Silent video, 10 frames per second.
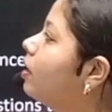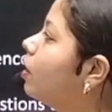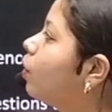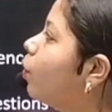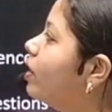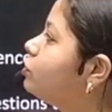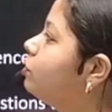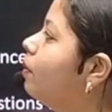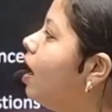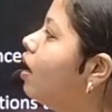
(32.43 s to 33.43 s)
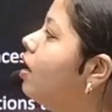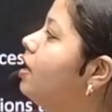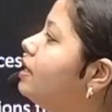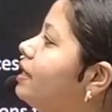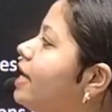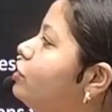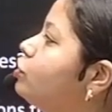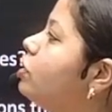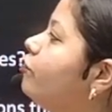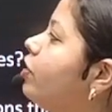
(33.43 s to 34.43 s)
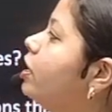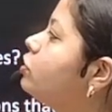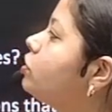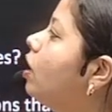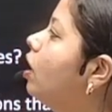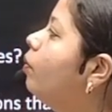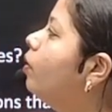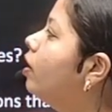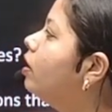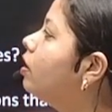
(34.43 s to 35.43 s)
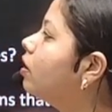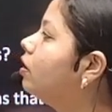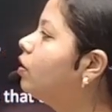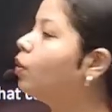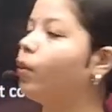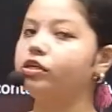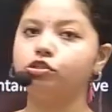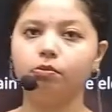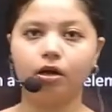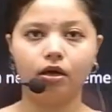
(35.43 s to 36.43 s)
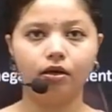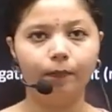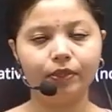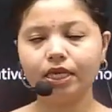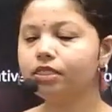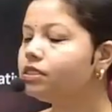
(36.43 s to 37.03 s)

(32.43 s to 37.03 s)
Question mark. Did she finish her work? Question mark. Yes.